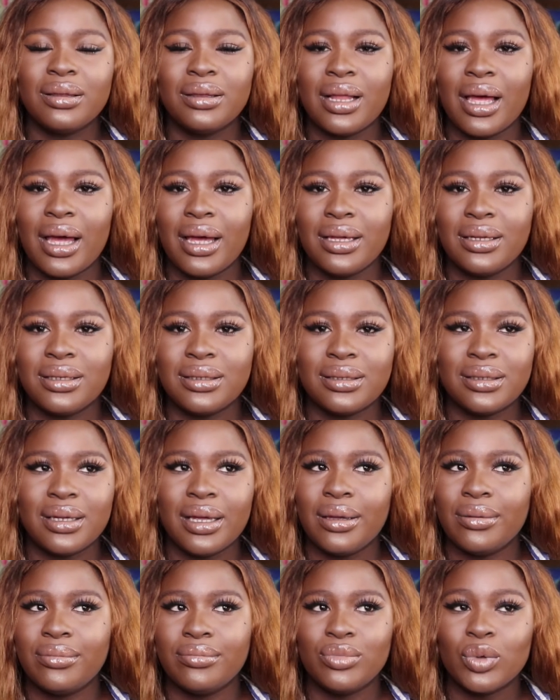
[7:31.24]
that is
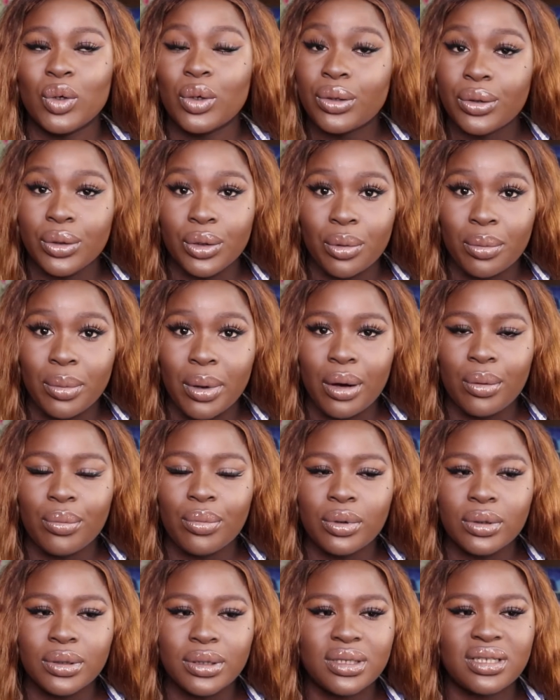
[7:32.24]
not normal,
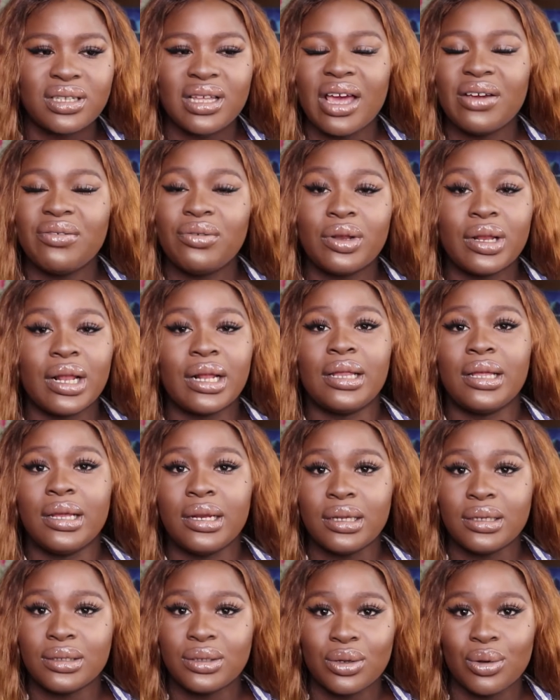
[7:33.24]
but
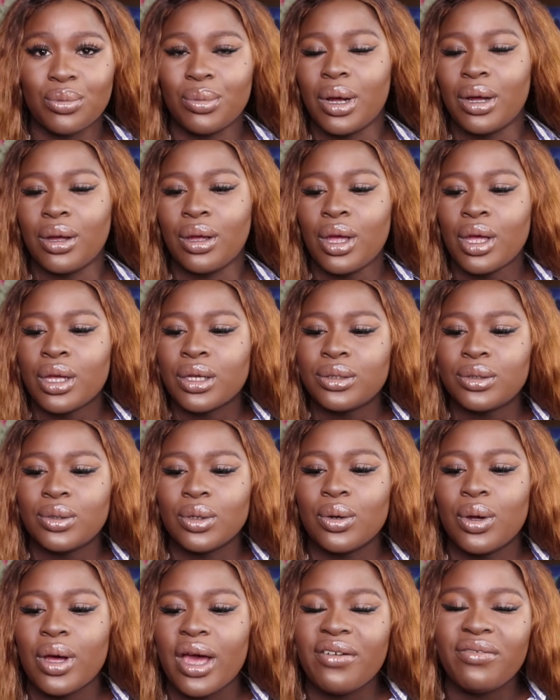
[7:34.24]
everything is normal.
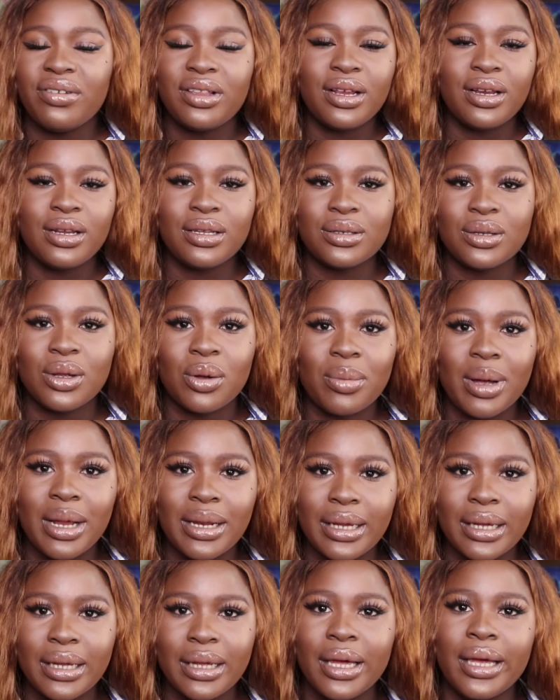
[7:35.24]
So everything is
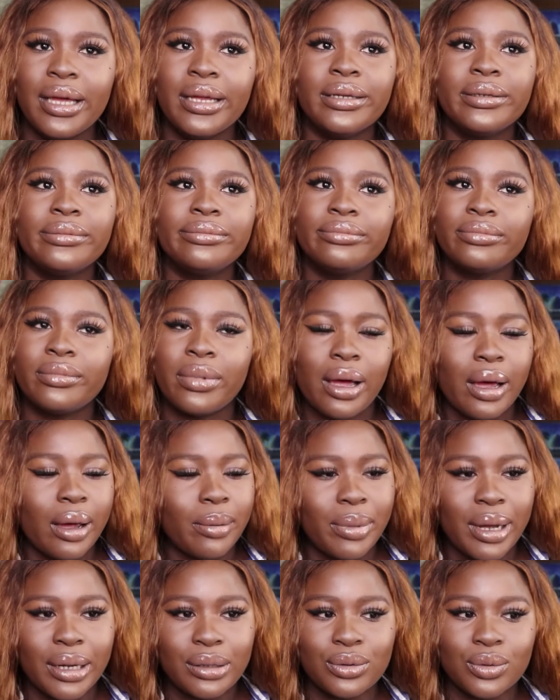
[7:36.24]
normal again.
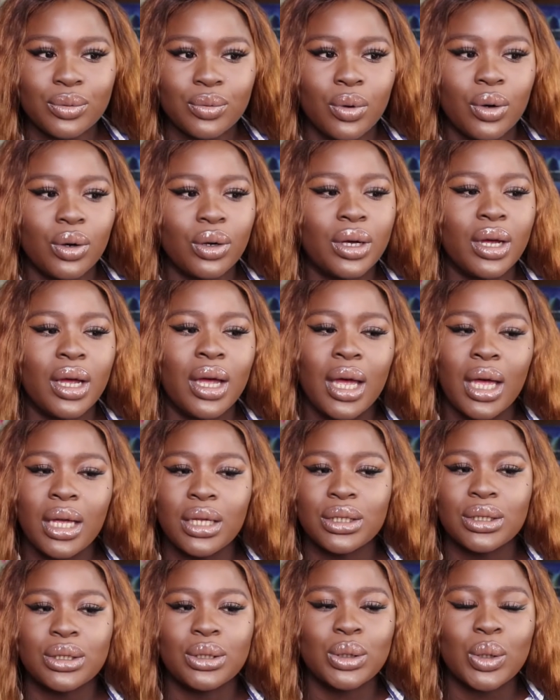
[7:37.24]
I'm back to work,
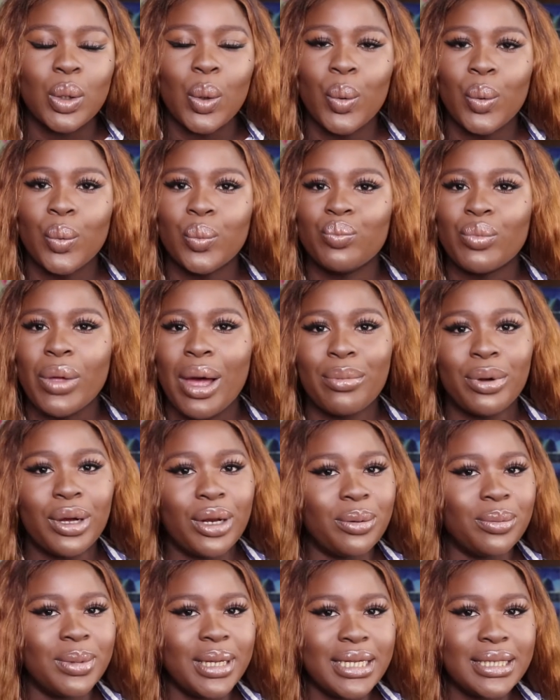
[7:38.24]
so I'm
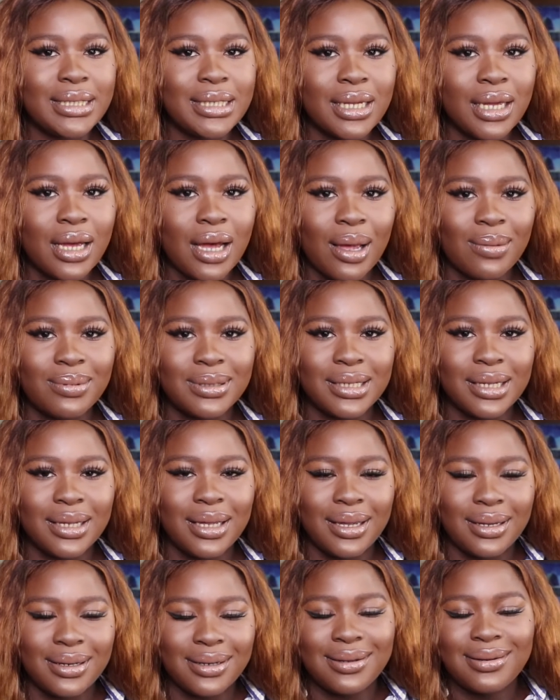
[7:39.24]
gonna be eating carbs
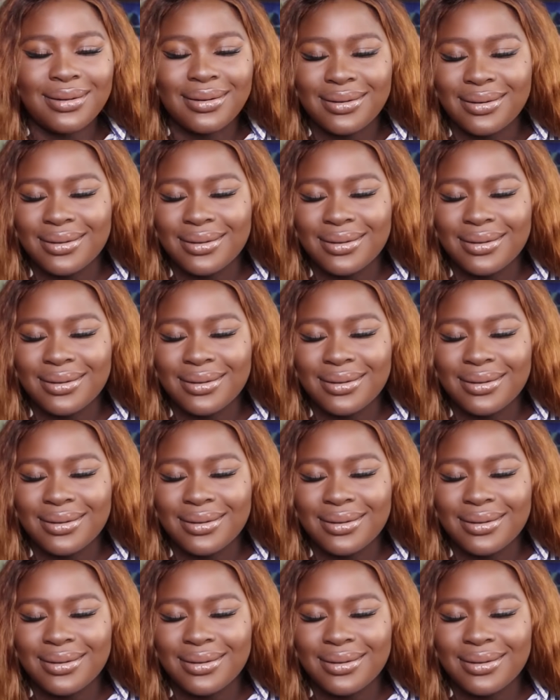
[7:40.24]
again.